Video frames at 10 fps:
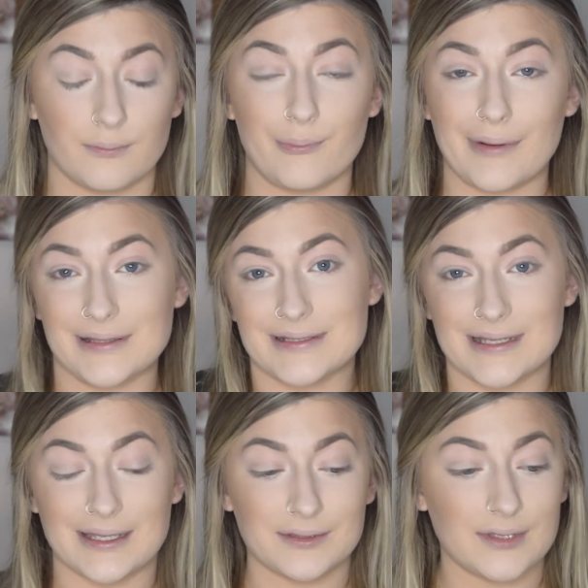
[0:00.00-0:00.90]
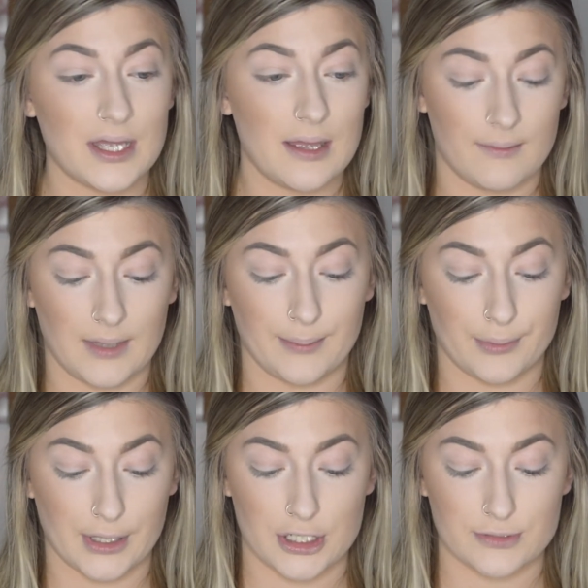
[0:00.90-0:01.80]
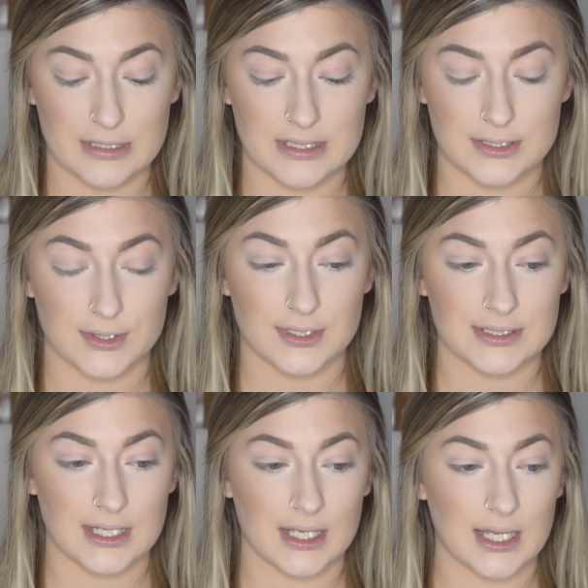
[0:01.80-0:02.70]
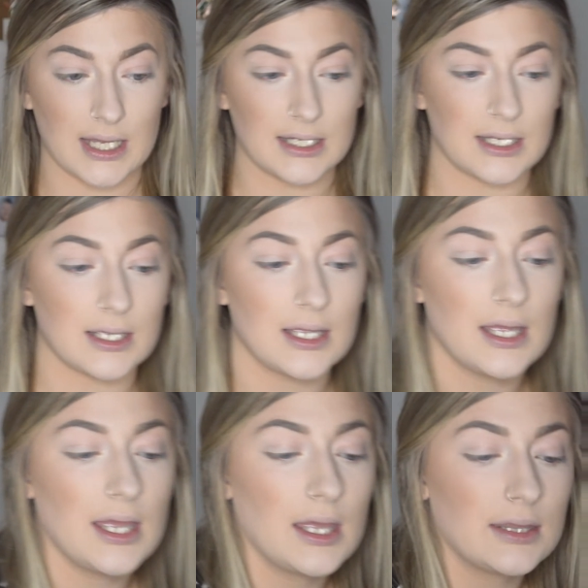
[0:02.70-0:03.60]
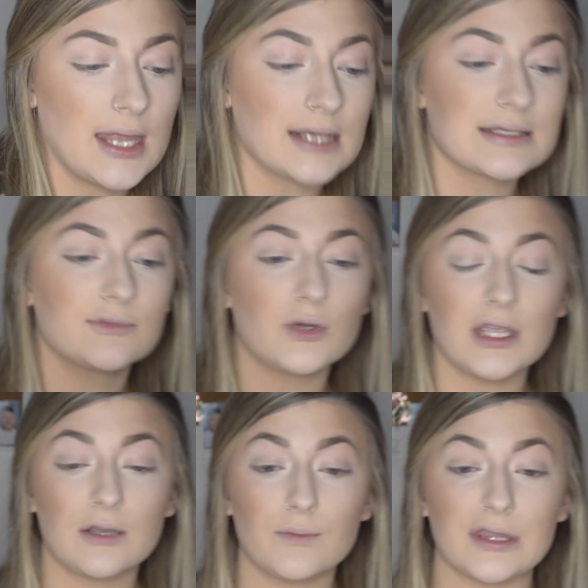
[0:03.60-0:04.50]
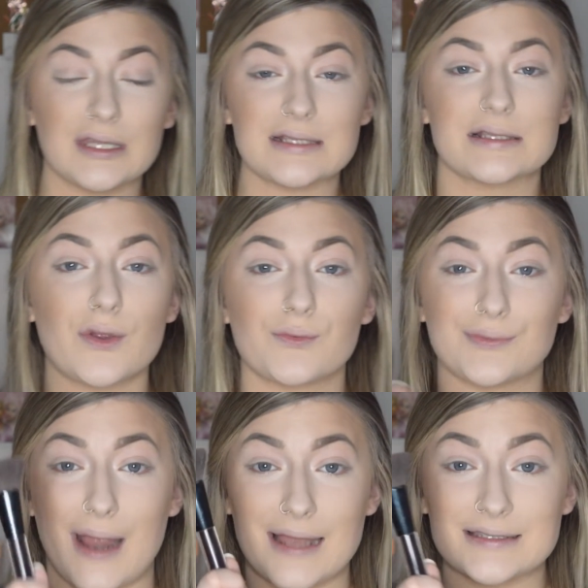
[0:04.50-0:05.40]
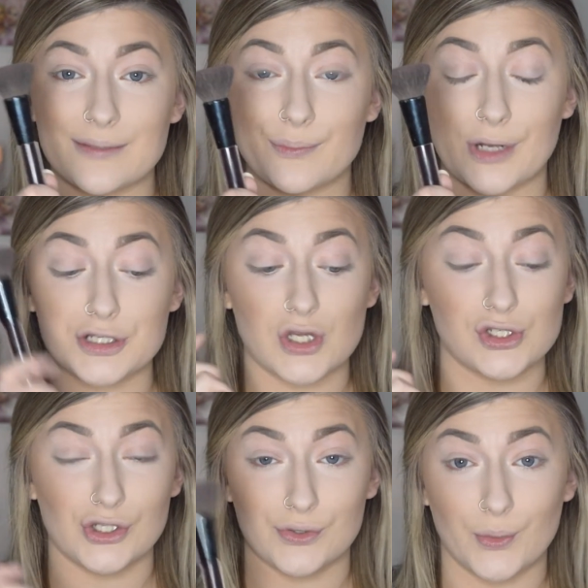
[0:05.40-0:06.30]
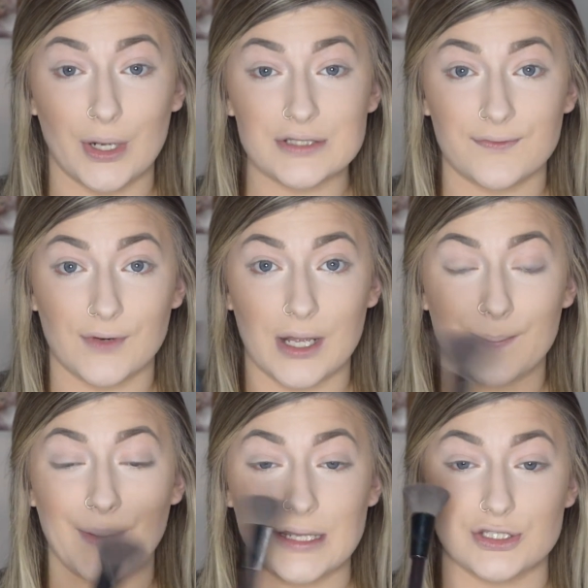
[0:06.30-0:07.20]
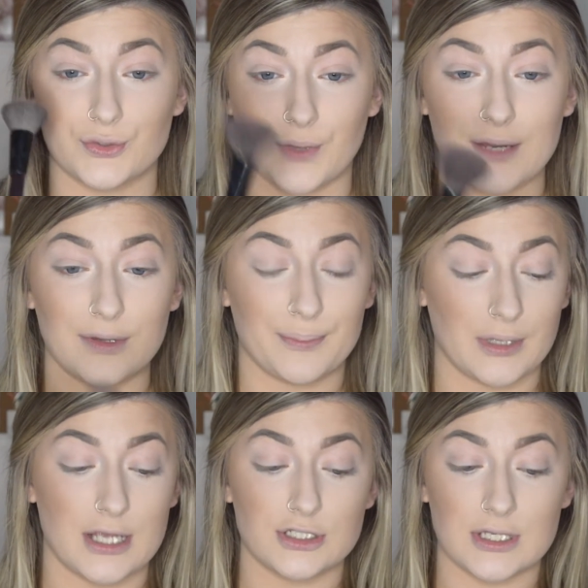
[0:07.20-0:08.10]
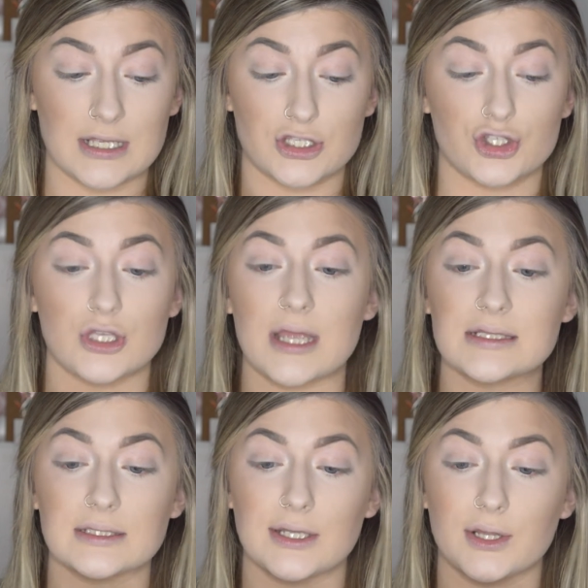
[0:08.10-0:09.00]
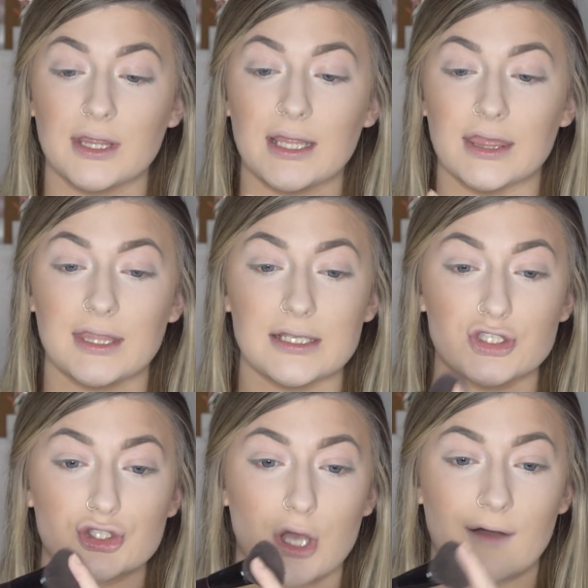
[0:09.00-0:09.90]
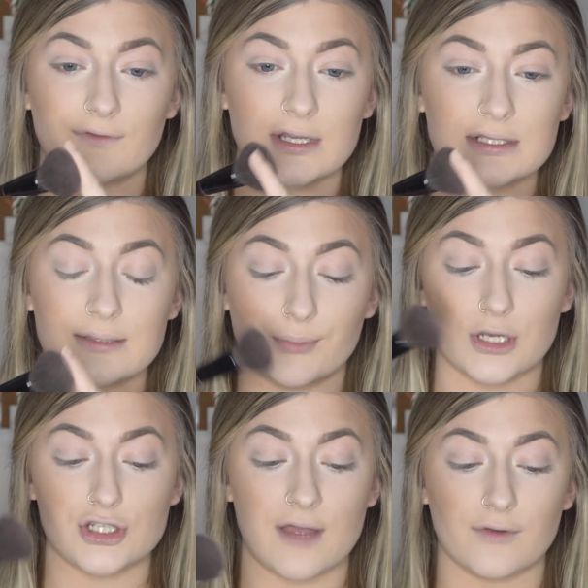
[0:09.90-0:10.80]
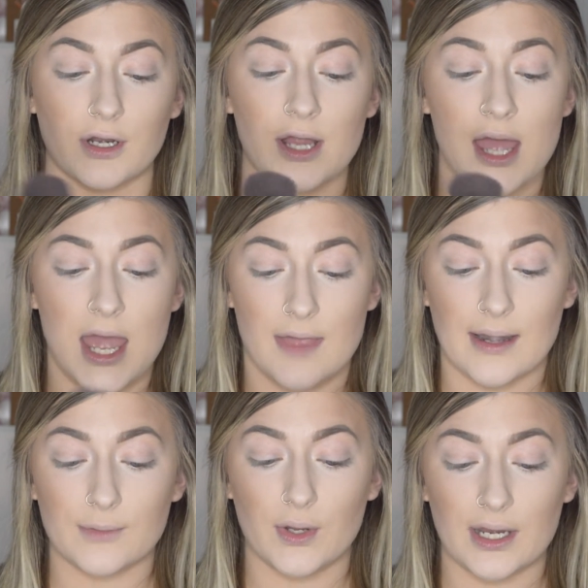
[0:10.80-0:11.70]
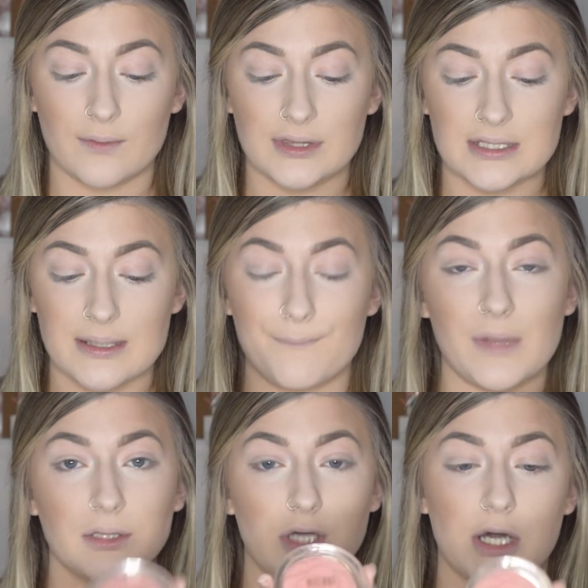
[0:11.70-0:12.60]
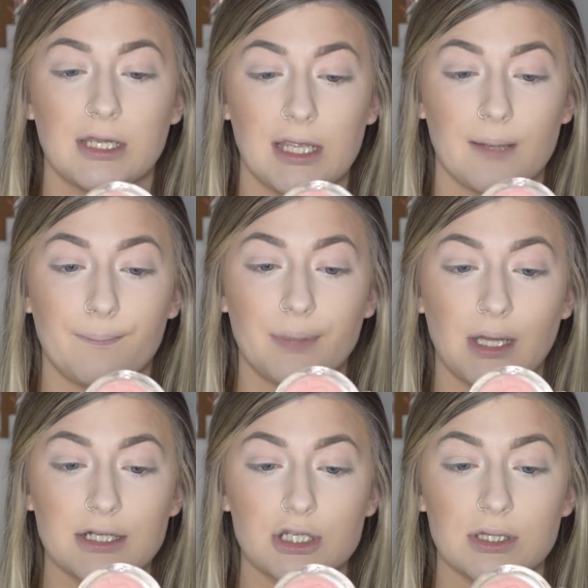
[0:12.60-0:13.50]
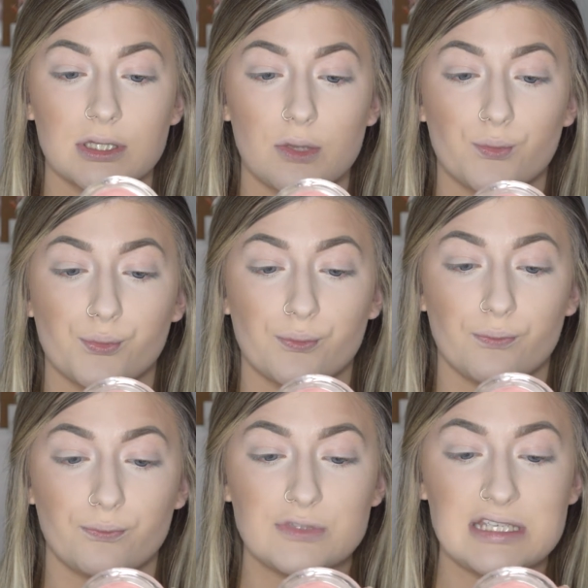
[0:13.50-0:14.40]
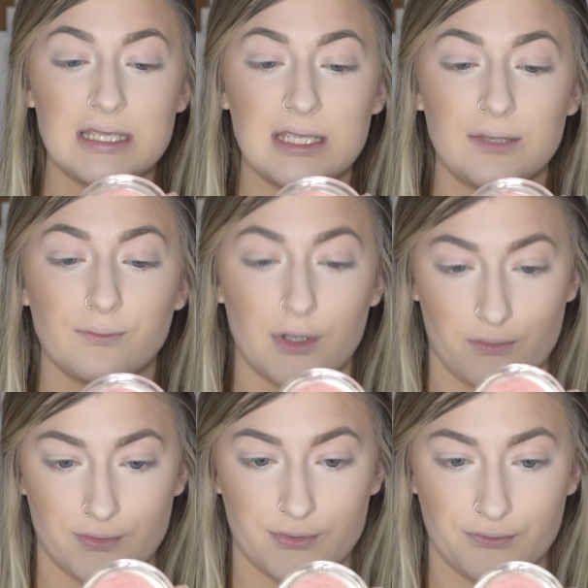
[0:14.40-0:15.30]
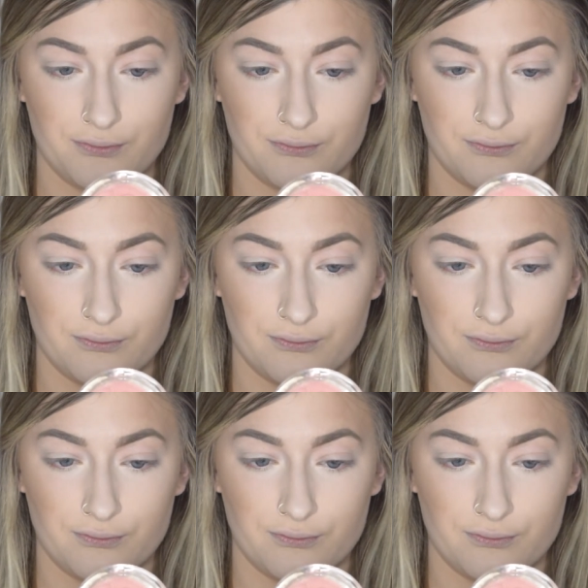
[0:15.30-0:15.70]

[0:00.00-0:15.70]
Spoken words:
Bronzy, like British. My sister does that. I hate it. Next, I'm going in with this random brush. I don't know where it's from, but it's great with blush. It's literally like the softest brush ever. And then I'm going in with this Milani blush in Tea Rose.